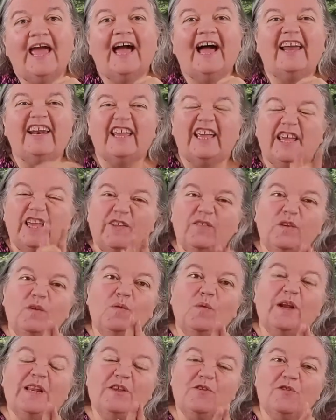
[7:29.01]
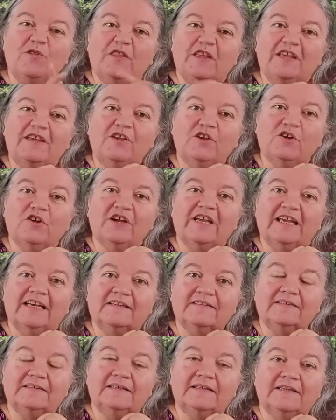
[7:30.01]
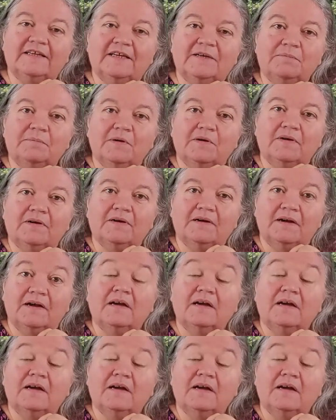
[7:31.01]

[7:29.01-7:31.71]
And even when you think you're guessing a number,